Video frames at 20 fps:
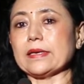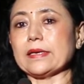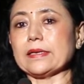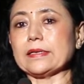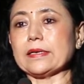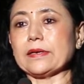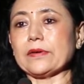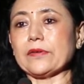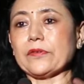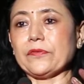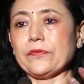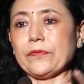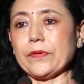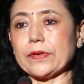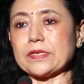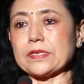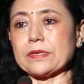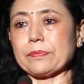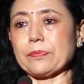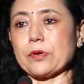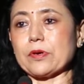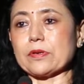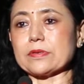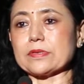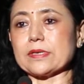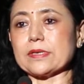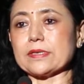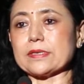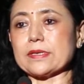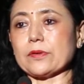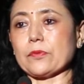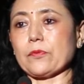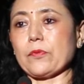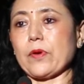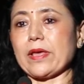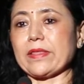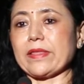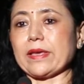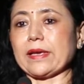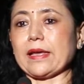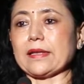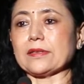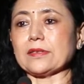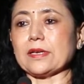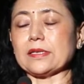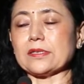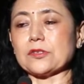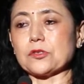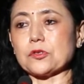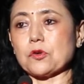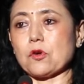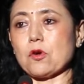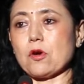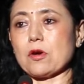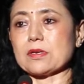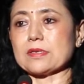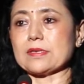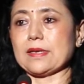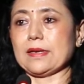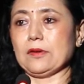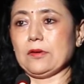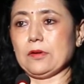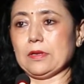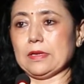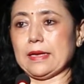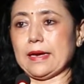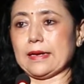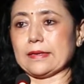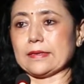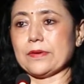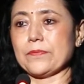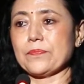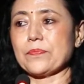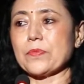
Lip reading: in fixed deposits or where they can in stocks and all that.